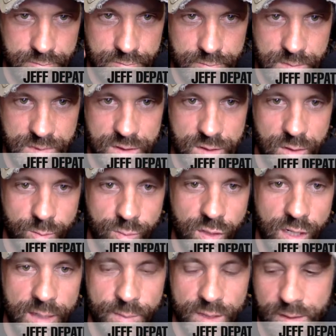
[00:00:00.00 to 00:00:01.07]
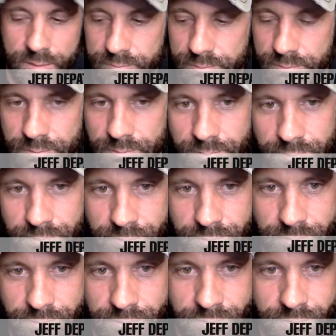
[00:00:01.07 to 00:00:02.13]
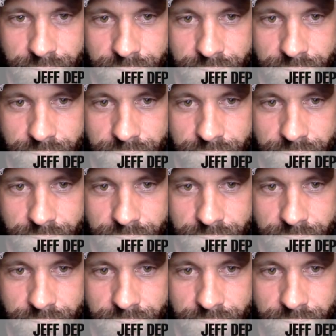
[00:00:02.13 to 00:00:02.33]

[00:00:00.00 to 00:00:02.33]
taken back by everything you've written about. And